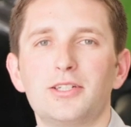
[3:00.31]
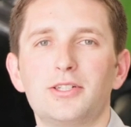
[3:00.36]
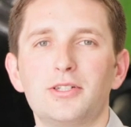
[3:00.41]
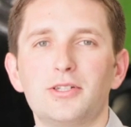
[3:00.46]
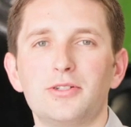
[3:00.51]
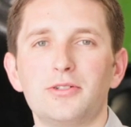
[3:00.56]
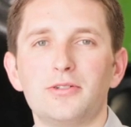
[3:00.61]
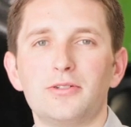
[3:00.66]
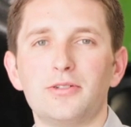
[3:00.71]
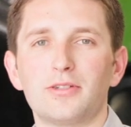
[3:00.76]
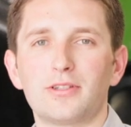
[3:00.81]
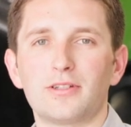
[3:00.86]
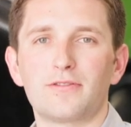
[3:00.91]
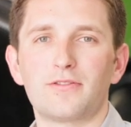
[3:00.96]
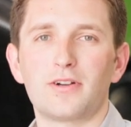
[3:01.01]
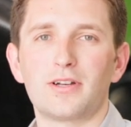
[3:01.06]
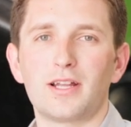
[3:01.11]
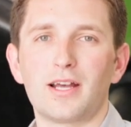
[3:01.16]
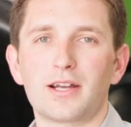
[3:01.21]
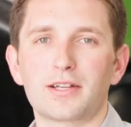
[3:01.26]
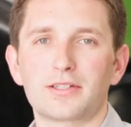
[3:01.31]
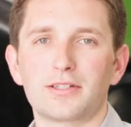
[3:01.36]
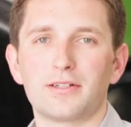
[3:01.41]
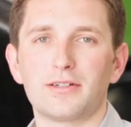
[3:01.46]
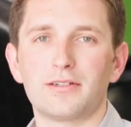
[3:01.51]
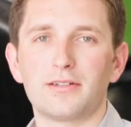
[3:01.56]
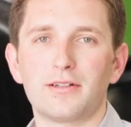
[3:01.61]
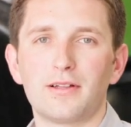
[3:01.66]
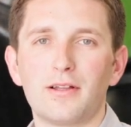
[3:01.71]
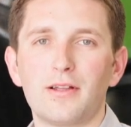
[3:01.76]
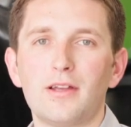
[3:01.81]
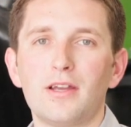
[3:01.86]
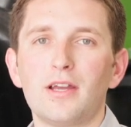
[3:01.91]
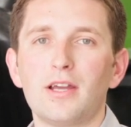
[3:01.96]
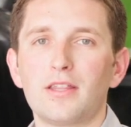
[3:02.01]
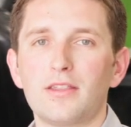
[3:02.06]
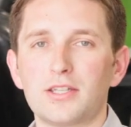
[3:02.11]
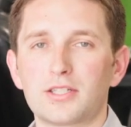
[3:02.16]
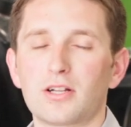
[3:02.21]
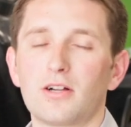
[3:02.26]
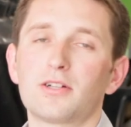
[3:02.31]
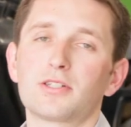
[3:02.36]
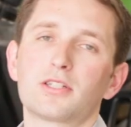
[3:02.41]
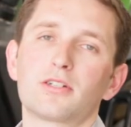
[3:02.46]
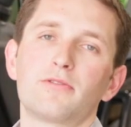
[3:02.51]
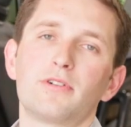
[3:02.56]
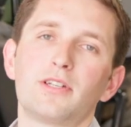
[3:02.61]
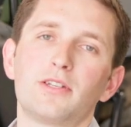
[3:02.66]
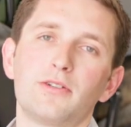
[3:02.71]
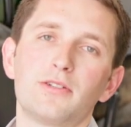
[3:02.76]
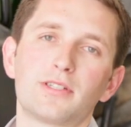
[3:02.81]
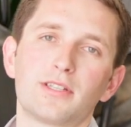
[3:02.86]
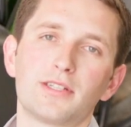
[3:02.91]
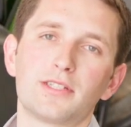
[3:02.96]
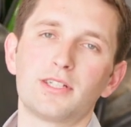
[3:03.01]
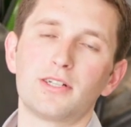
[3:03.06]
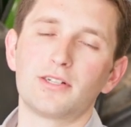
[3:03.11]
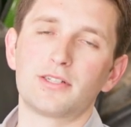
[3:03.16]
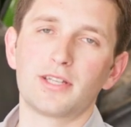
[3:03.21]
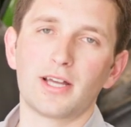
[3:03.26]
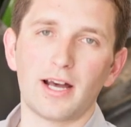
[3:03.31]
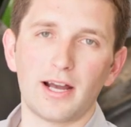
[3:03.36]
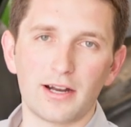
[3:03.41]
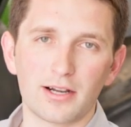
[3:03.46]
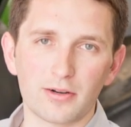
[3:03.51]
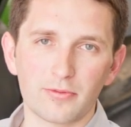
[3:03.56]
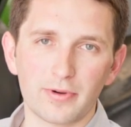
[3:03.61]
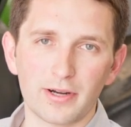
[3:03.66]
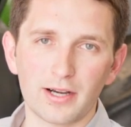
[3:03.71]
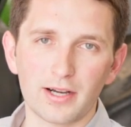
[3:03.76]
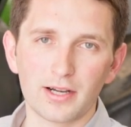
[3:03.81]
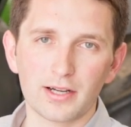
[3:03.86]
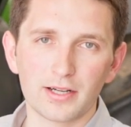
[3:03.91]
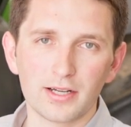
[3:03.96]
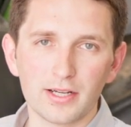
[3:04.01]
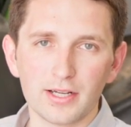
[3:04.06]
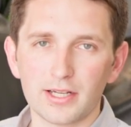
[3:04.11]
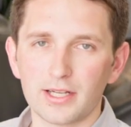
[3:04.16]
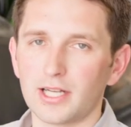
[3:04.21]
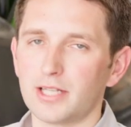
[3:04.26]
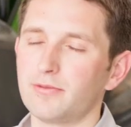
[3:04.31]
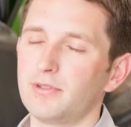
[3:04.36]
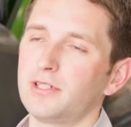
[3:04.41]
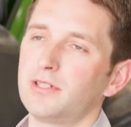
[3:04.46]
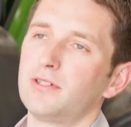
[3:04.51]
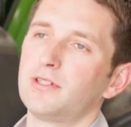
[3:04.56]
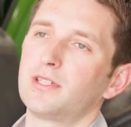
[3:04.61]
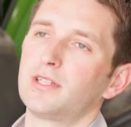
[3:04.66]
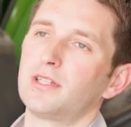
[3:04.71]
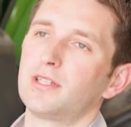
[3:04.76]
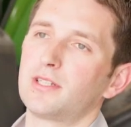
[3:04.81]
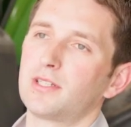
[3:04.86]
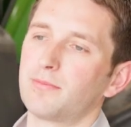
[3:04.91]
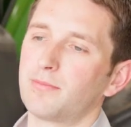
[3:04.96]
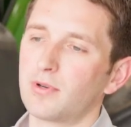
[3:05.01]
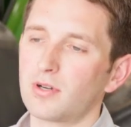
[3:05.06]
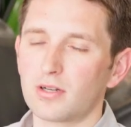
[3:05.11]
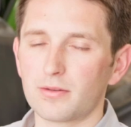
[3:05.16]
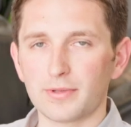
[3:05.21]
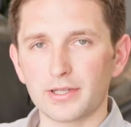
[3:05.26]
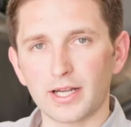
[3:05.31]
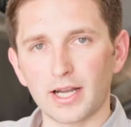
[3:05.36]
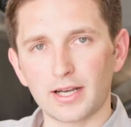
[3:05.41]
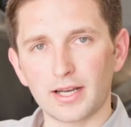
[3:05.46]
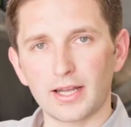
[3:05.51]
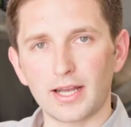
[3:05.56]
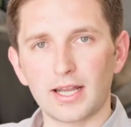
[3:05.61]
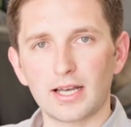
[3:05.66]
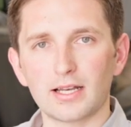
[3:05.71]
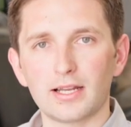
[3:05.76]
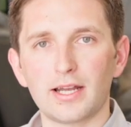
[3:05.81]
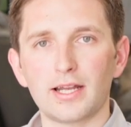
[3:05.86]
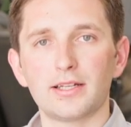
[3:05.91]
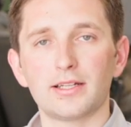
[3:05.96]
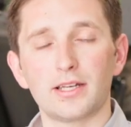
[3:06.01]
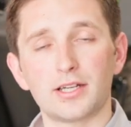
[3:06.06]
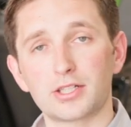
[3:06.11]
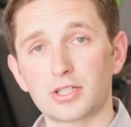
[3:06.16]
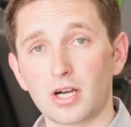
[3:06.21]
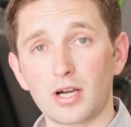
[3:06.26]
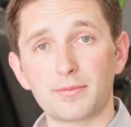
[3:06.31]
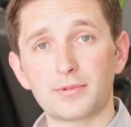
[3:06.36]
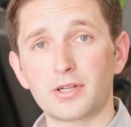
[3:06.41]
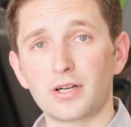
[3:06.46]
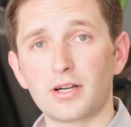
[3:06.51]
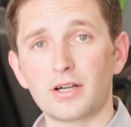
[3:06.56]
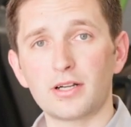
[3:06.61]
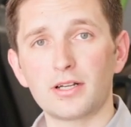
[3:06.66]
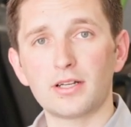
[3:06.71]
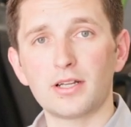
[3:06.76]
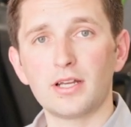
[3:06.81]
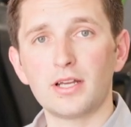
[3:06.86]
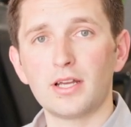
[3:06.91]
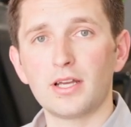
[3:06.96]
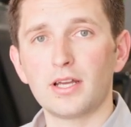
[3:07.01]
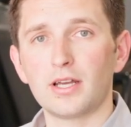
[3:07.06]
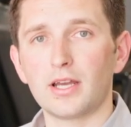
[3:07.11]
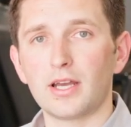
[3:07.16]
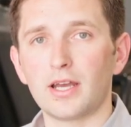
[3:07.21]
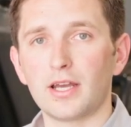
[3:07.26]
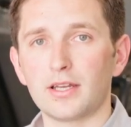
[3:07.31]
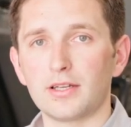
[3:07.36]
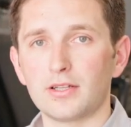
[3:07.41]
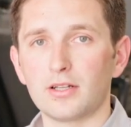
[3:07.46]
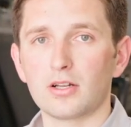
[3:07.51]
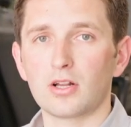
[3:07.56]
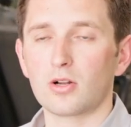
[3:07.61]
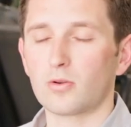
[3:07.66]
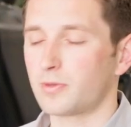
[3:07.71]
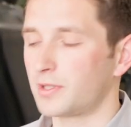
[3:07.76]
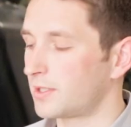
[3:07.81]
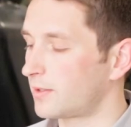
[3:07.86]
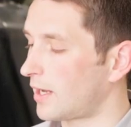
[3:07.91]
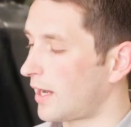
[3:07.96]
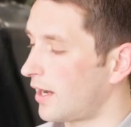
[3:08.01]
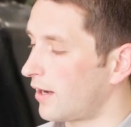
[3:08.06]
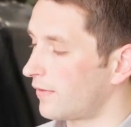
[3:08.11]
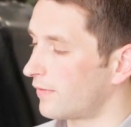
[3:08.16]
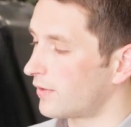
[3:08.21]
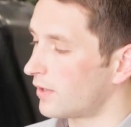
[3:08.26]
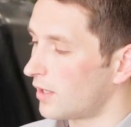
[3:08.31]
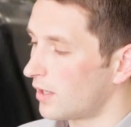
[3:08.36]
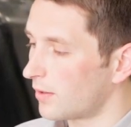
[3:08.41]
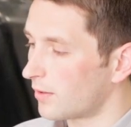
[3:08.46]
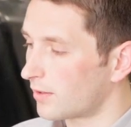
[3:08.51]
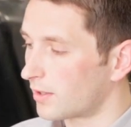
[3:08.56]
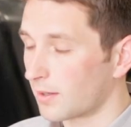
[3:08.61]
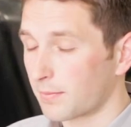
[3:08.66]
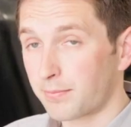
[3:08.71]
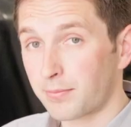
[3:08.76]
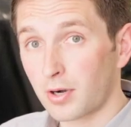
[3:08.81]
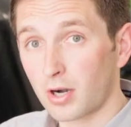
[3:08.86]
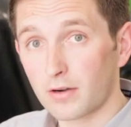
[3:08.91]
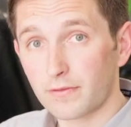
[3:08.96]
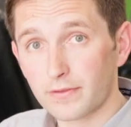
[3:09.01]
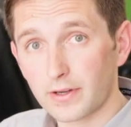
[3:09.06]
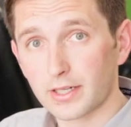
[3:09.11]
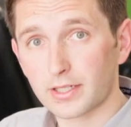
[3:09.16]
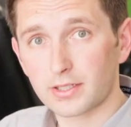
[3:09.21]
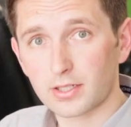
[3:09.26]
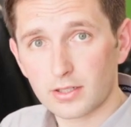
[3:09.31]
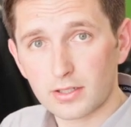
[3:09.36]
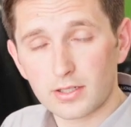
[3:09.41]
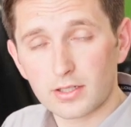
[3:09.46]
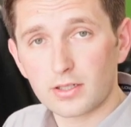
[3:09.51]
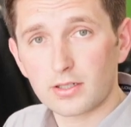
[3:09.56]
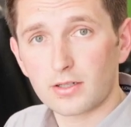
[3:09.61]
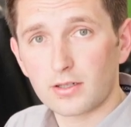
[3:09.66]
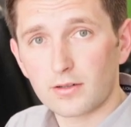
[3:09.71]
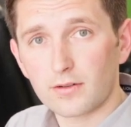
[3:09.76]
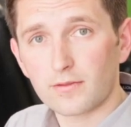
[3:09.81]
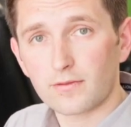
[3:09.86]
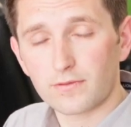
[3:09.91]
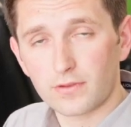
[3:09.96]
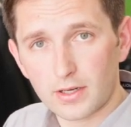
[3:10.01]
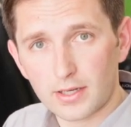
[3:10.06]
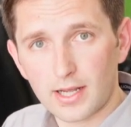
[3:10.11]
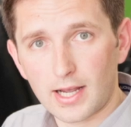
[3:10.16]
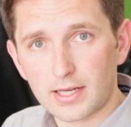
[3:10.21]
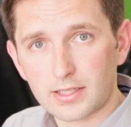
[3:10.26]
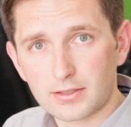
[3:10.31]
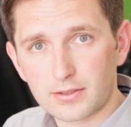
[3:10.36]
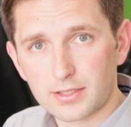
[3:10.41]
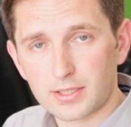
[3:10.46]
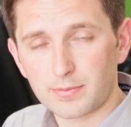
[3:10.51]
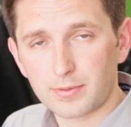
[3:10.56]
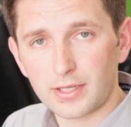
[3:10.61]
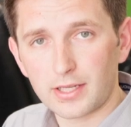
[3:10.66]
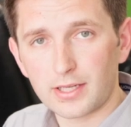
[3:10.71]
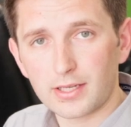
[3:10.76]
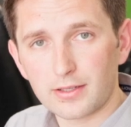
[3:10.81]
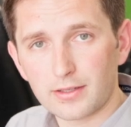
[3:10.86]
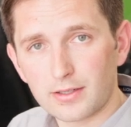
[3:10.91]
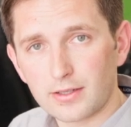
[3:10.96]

to the front axle. This also reduces your tire wear and reduces berming at a headland and a sharp turn, and you'll always have the perfect front axle speed.